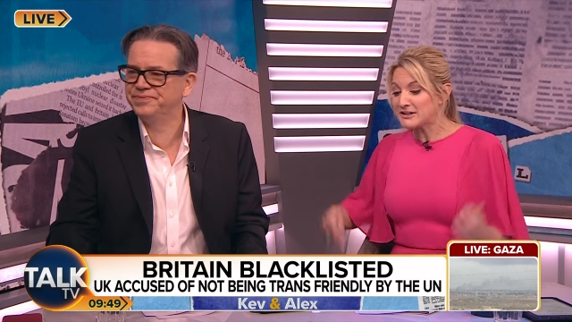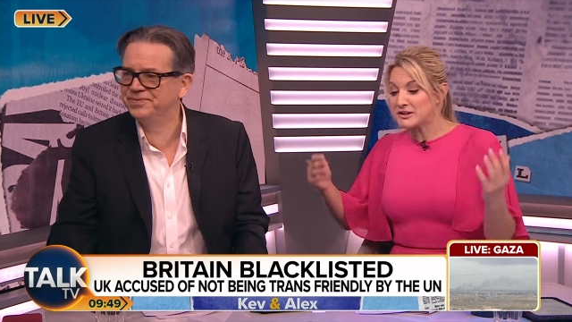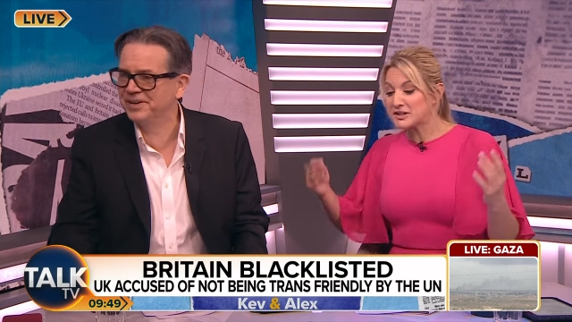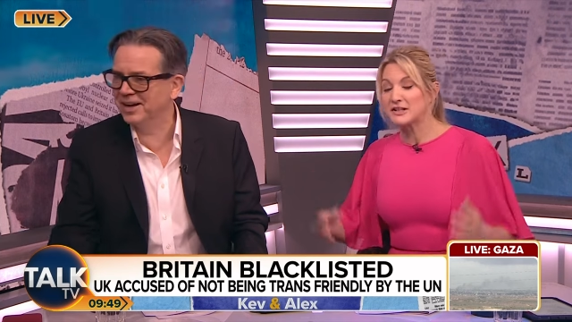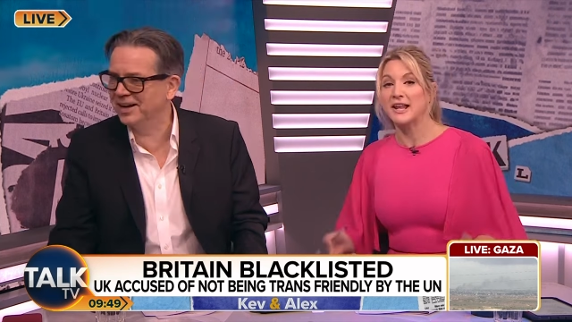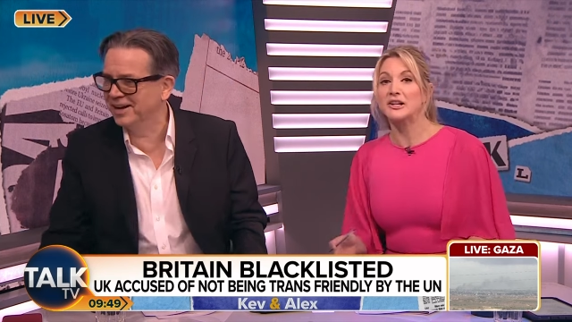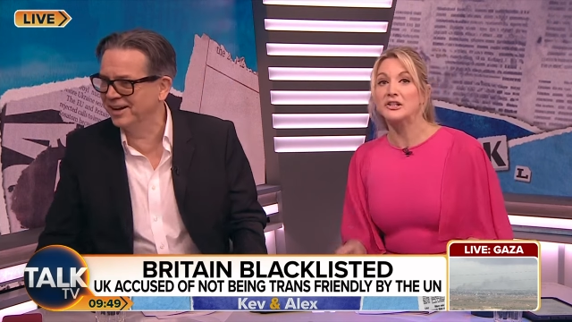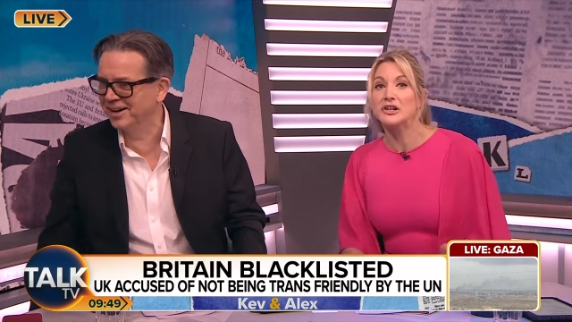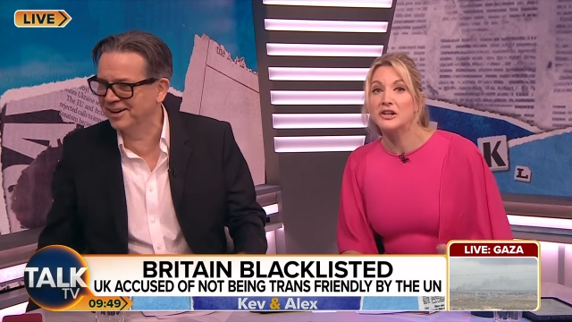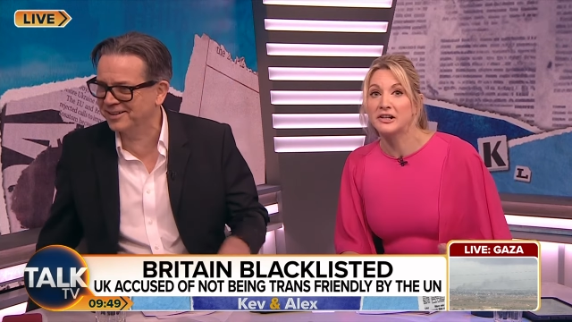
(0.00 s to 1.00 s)
Speaker 1: to just, like,
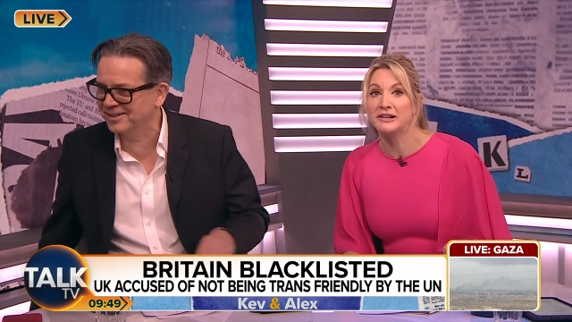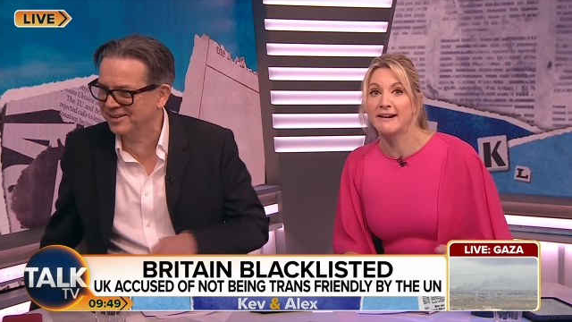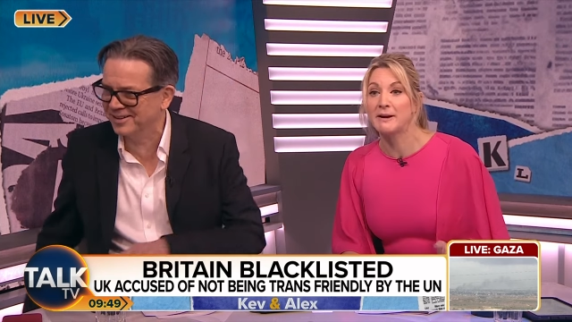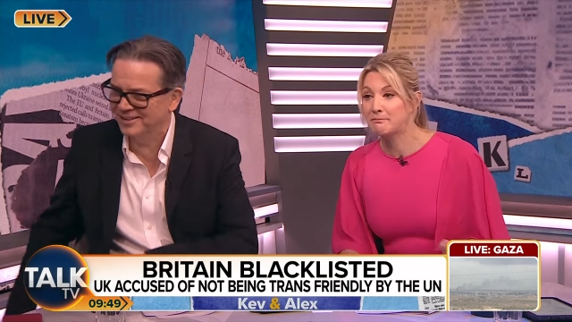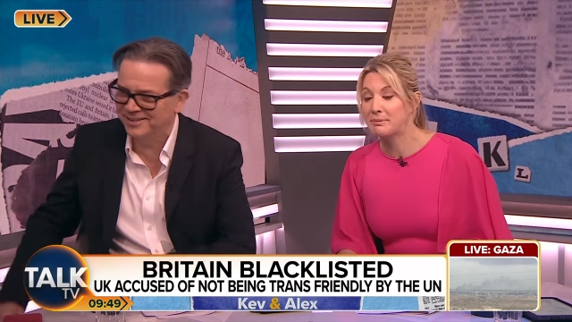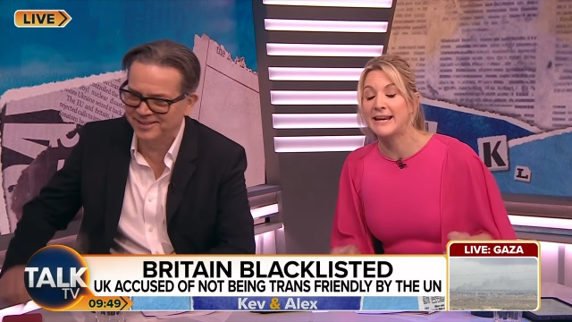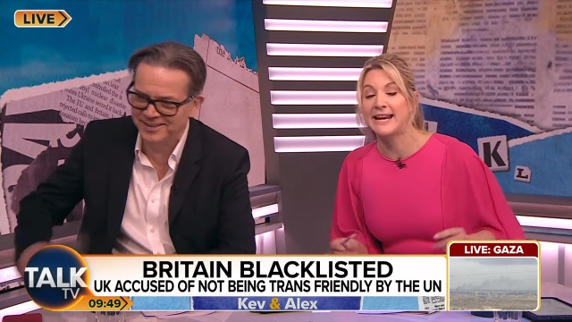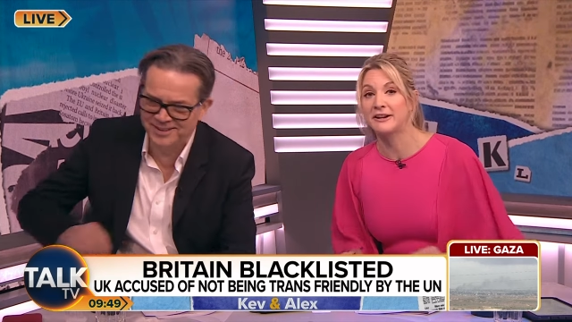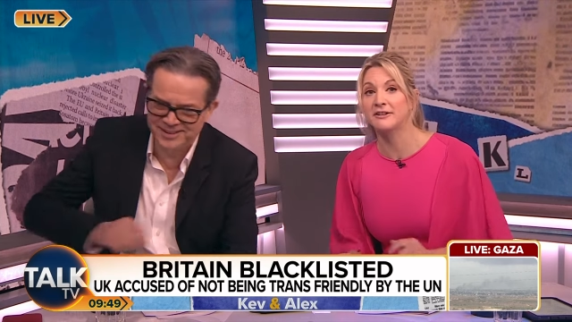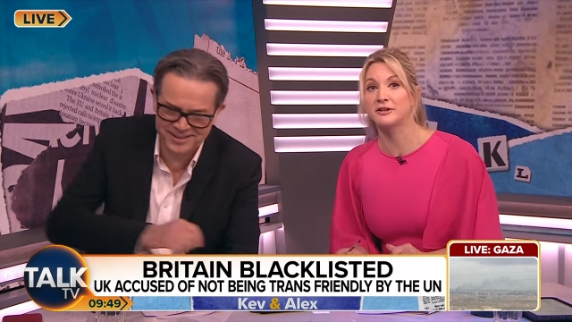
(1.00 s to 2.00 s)
lurk around
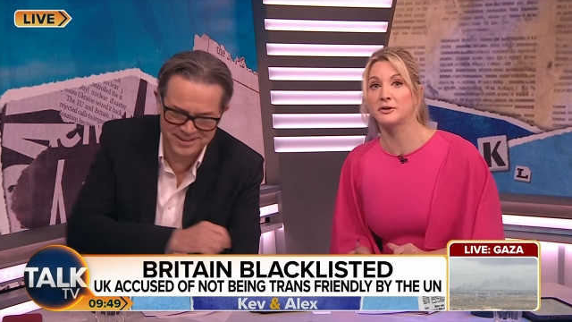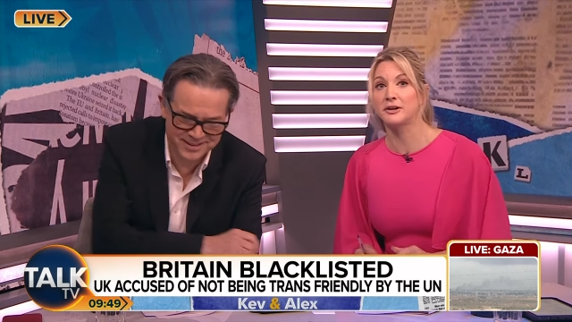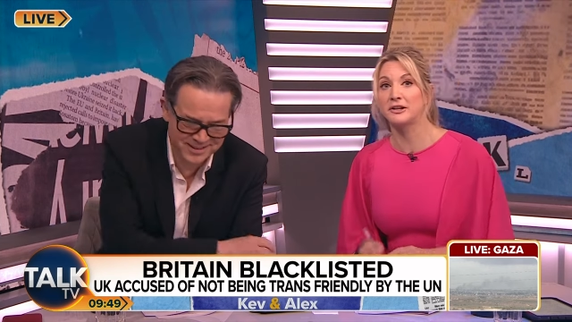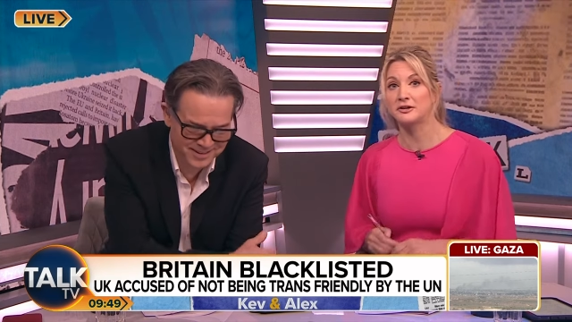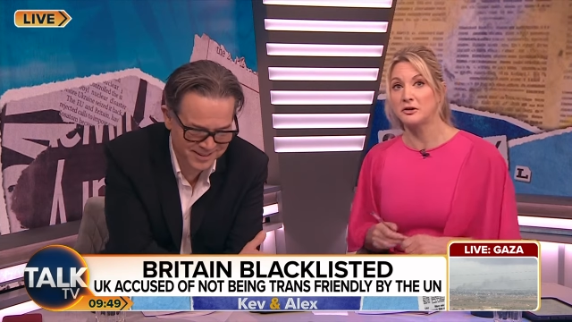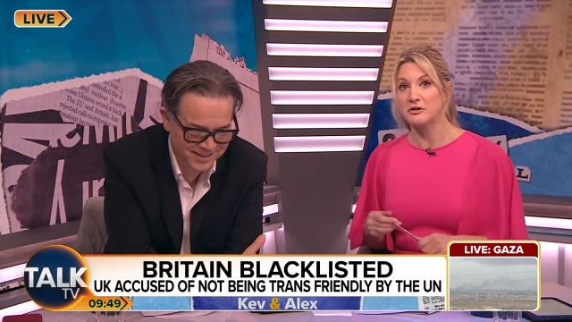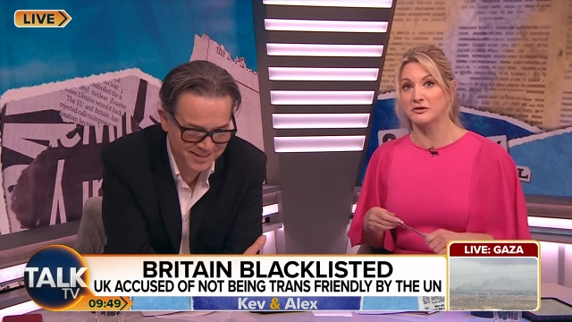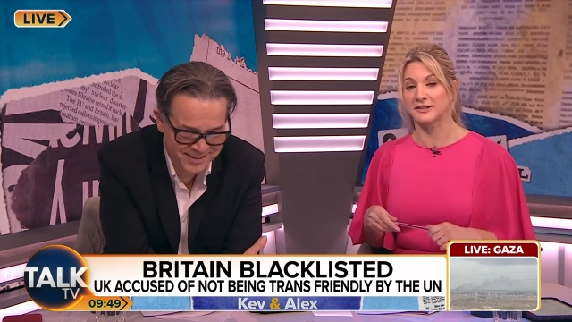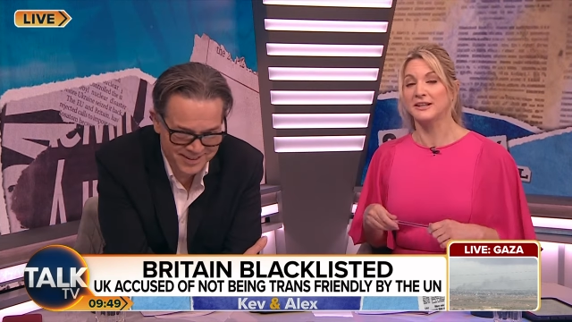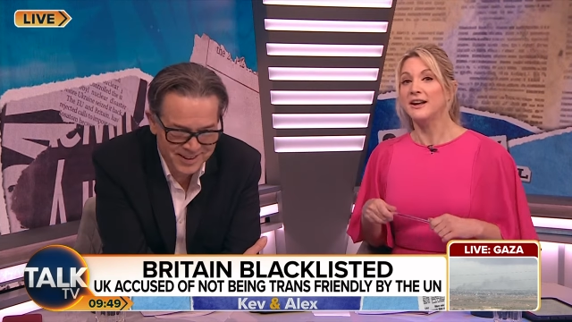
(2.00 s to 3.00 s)
peeking under toilet
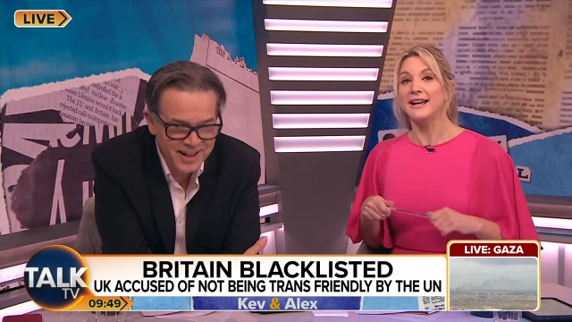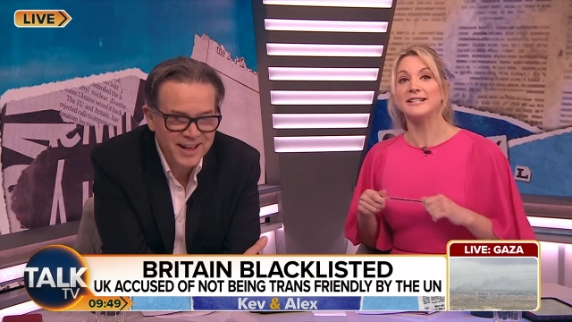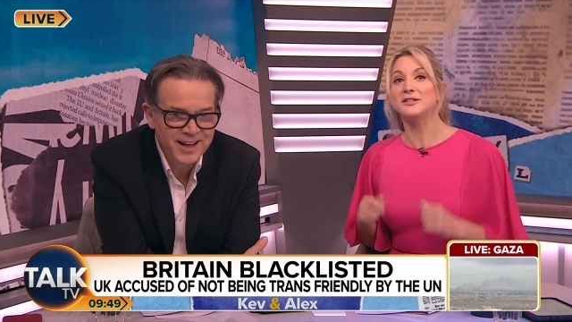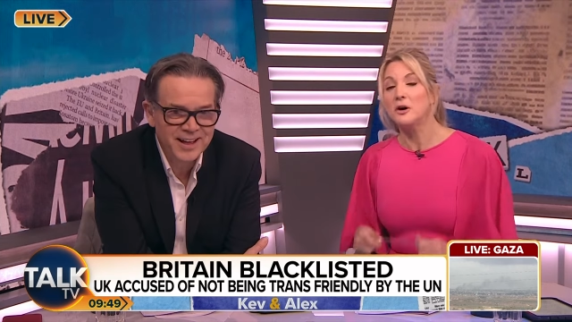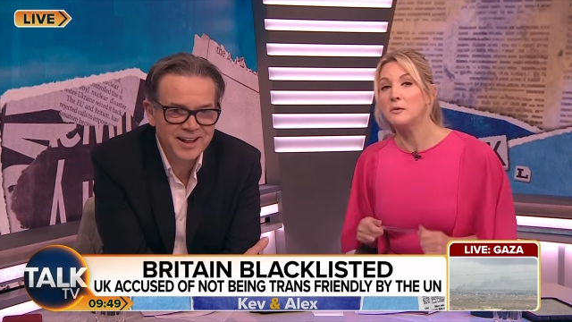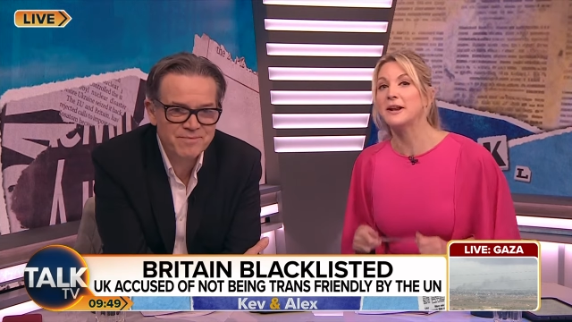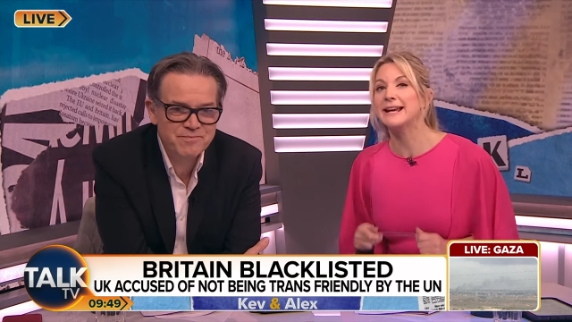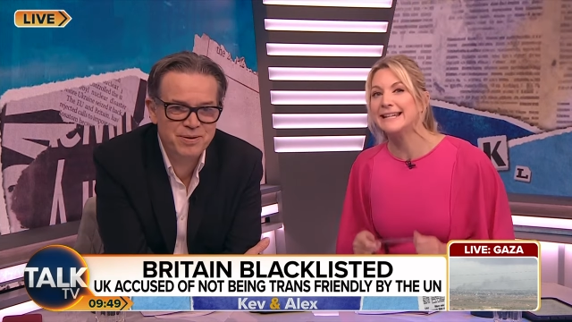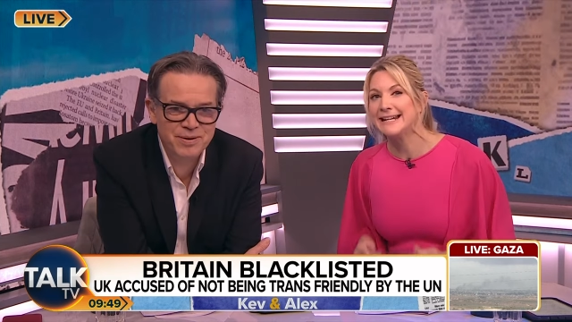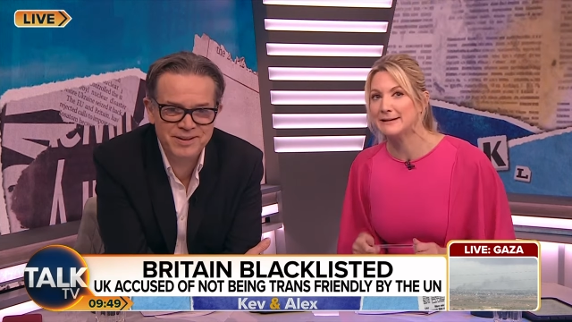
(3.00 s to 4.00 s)
doors. It's not what I
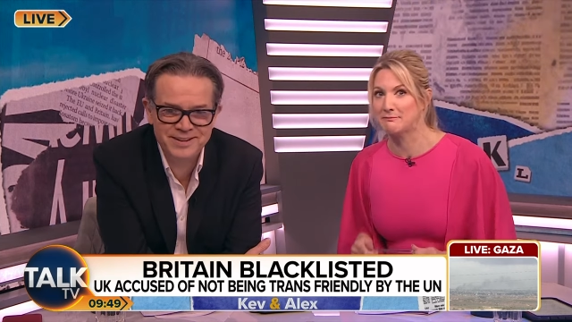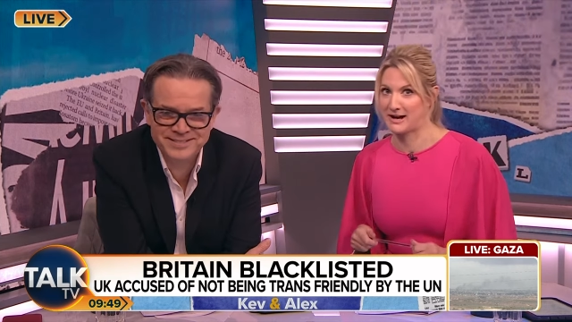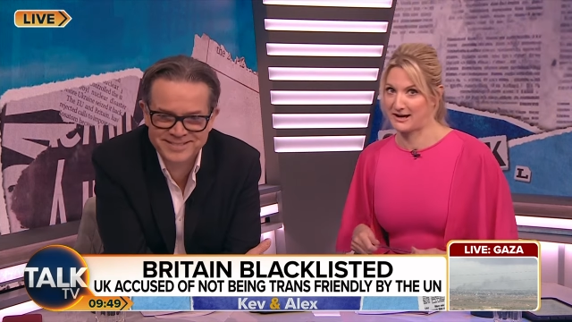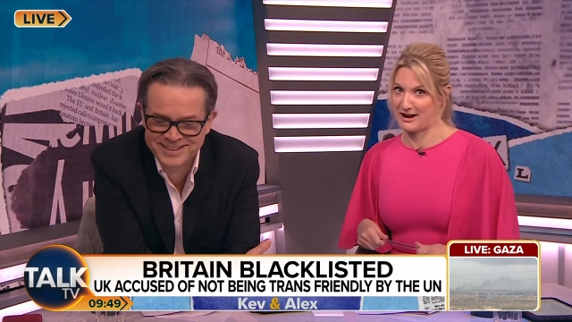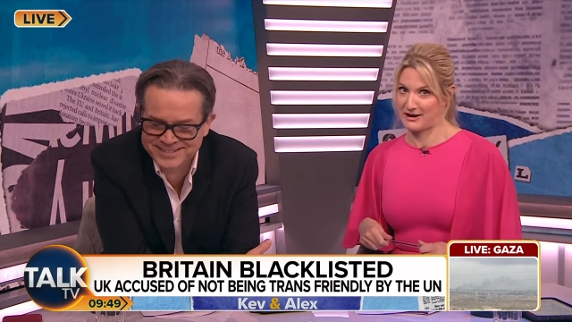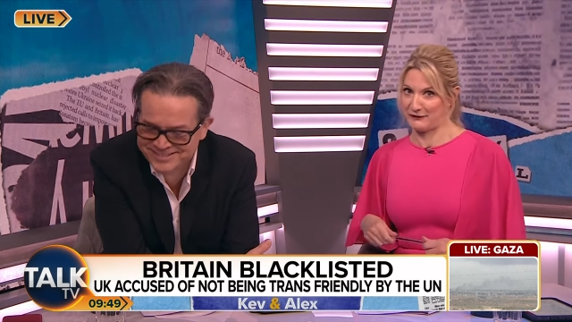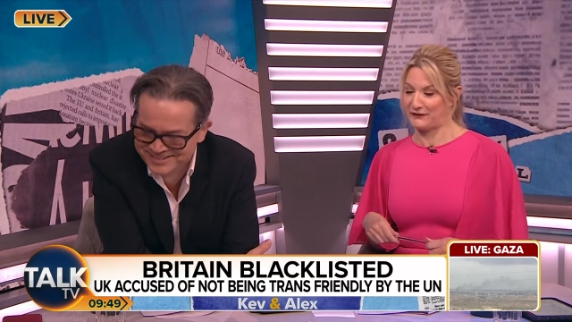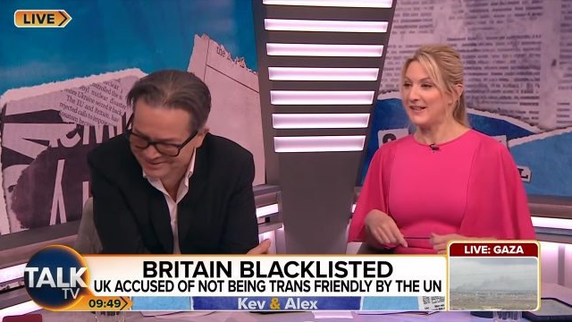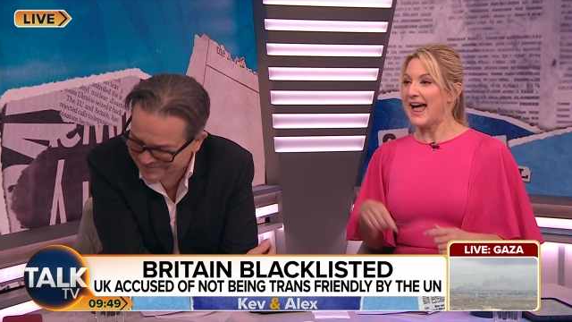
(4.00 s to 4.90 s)
need in my life.